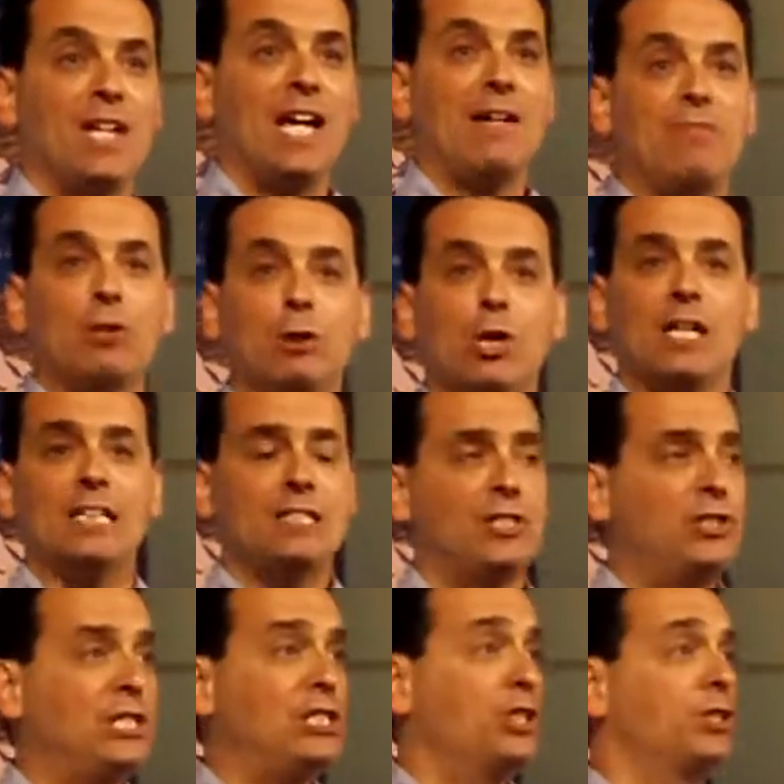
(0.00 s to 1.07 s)
If you look at the
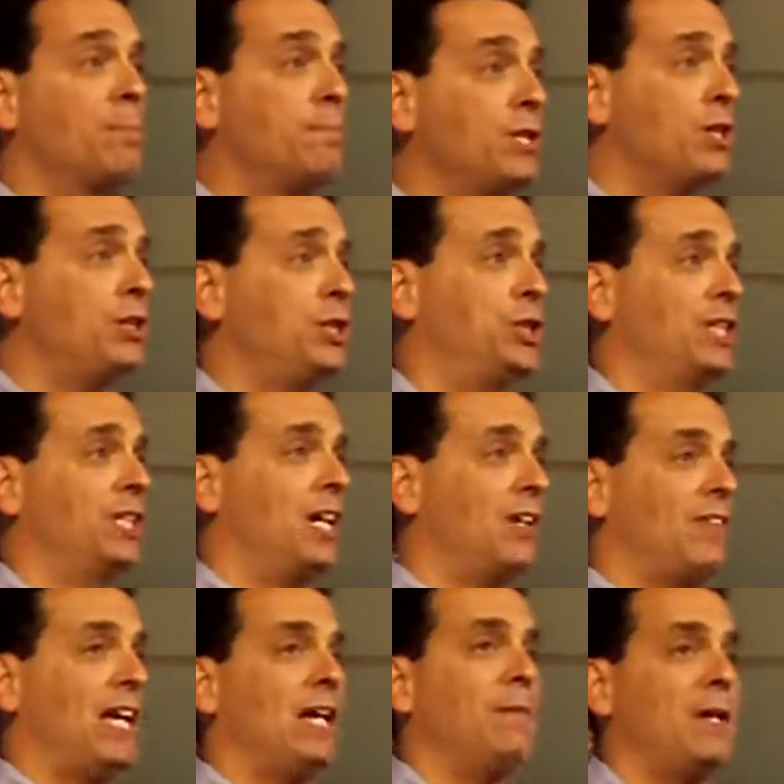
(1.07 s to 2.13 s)
distribution of
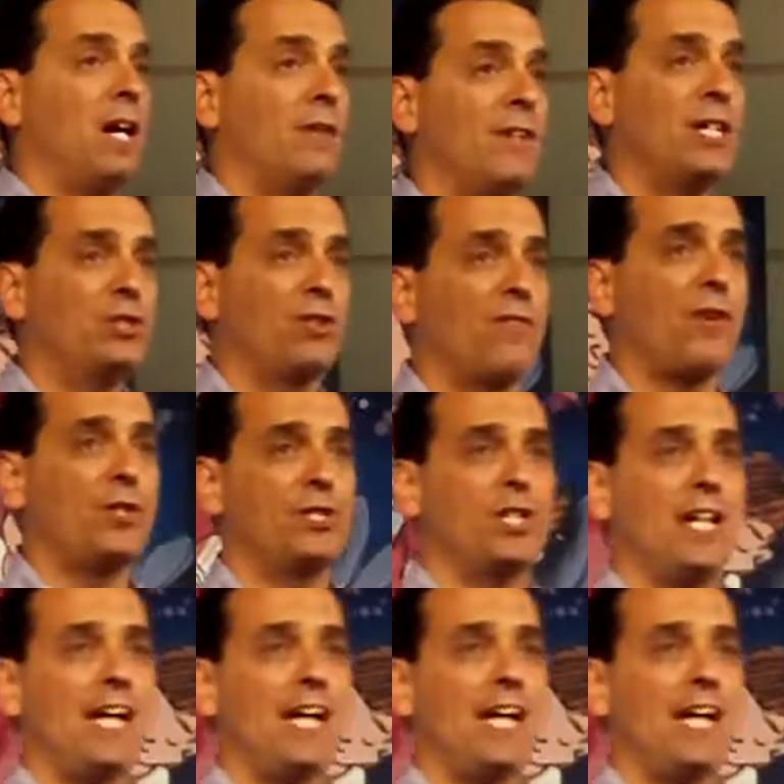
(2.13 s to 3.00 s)
introversion,